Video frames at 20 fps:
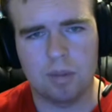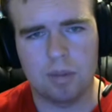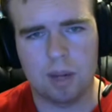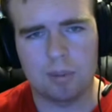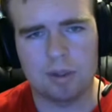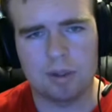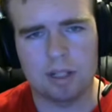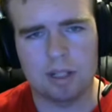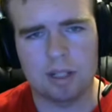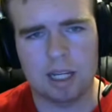
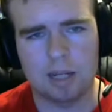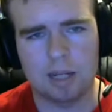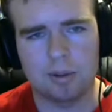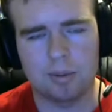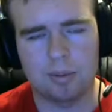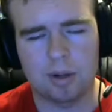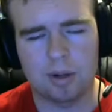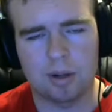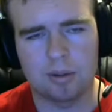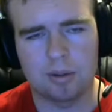be Neighbor
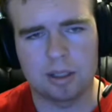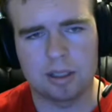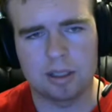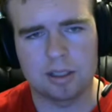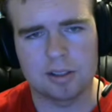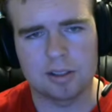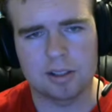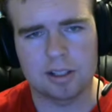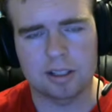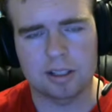probably
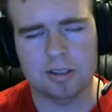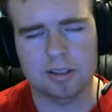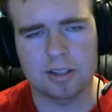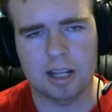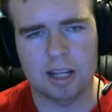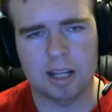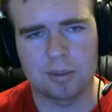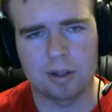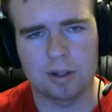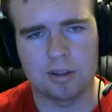because he's got the
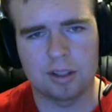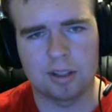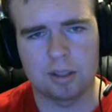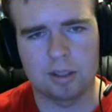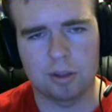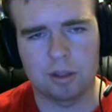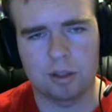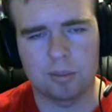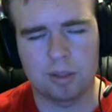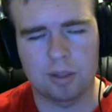sniper and everything.
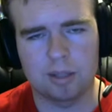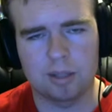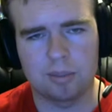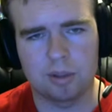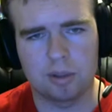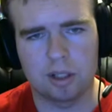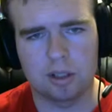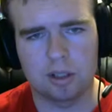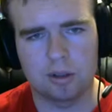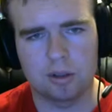But they're playing
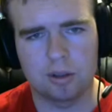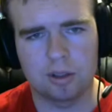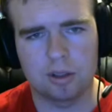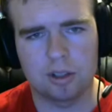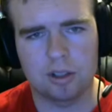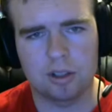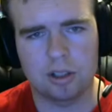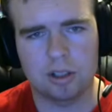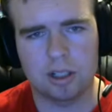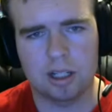Blood
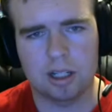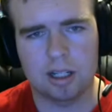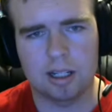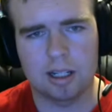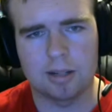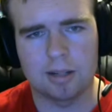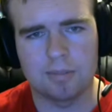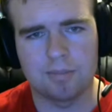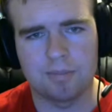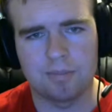Gulch,
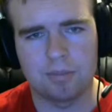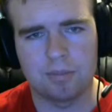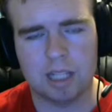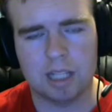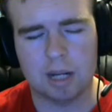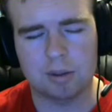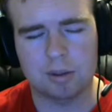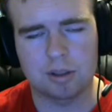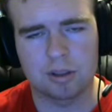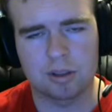
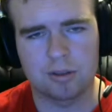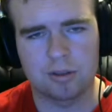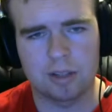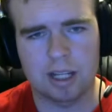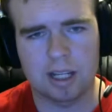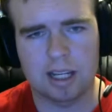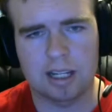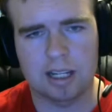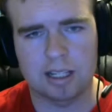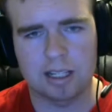capture the
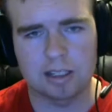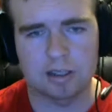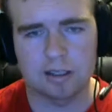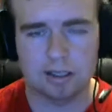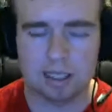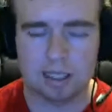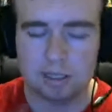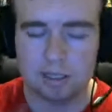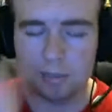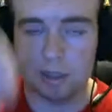flag, and
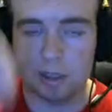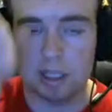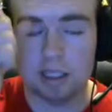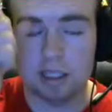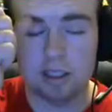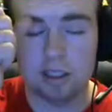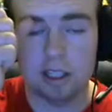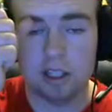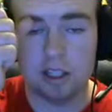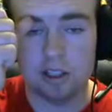he's being
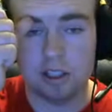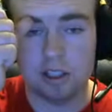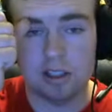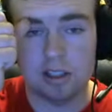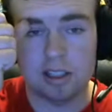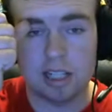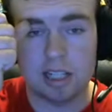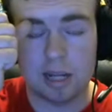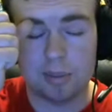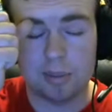clutch, and
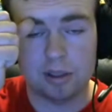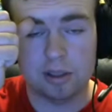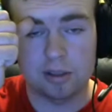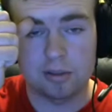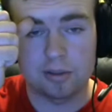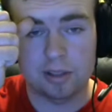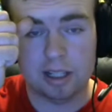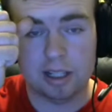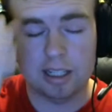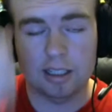he's stopping the
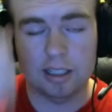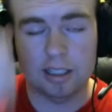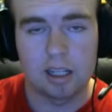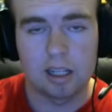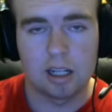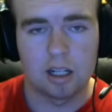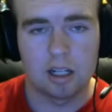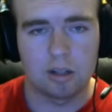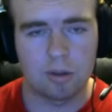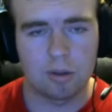flag
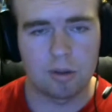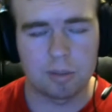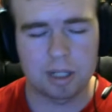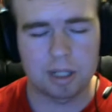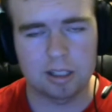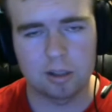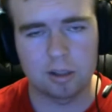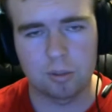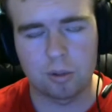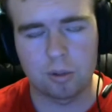from
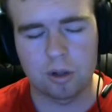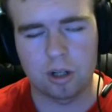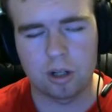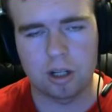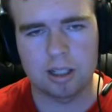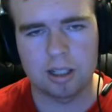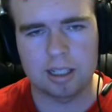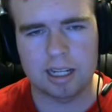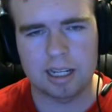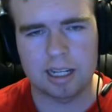getting the Warthog,